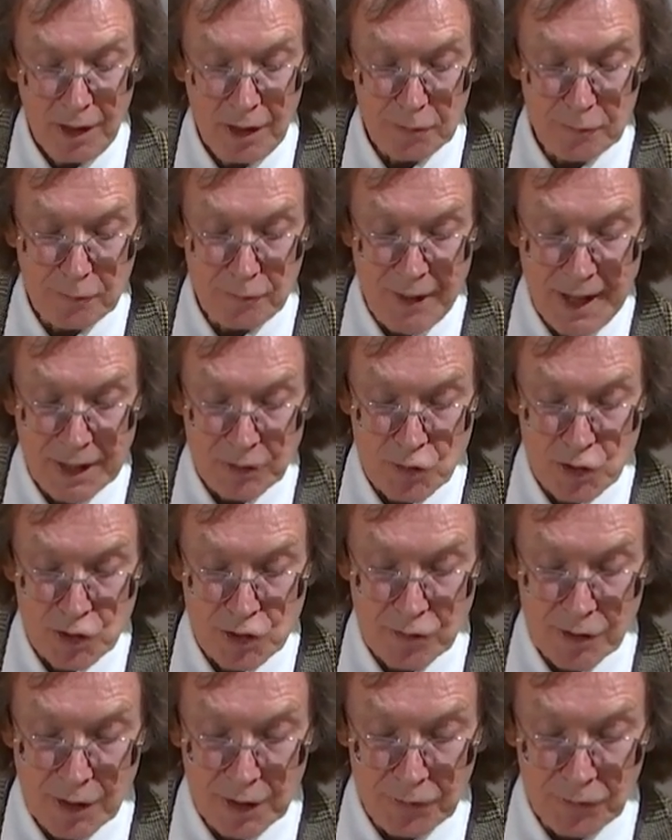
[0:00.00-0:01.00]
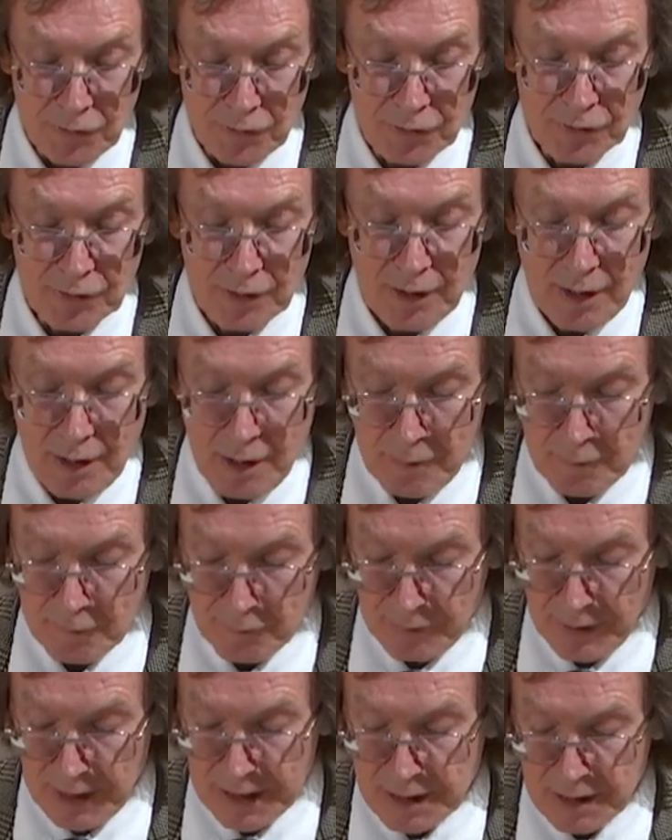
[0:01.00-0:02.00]
adventurous
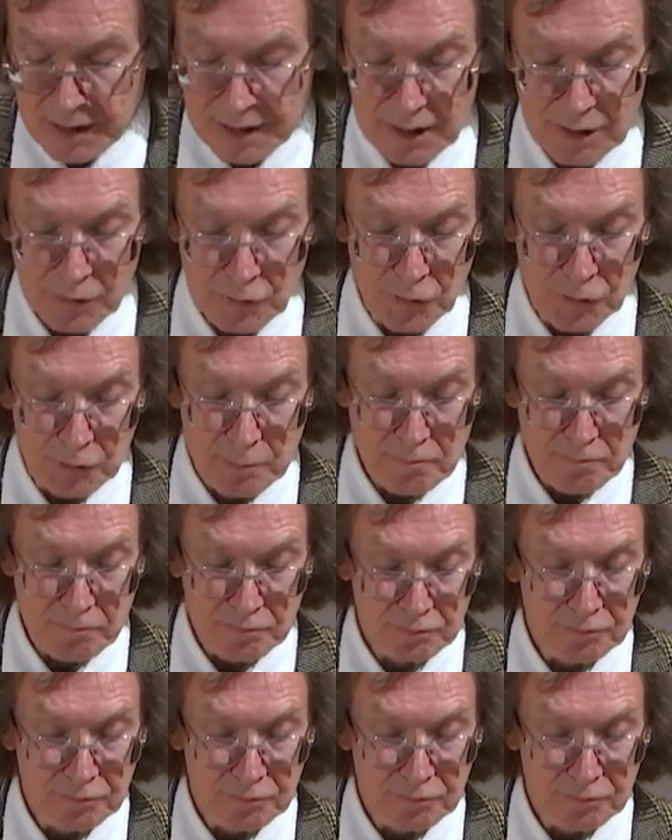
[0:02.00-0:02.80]
Vikings.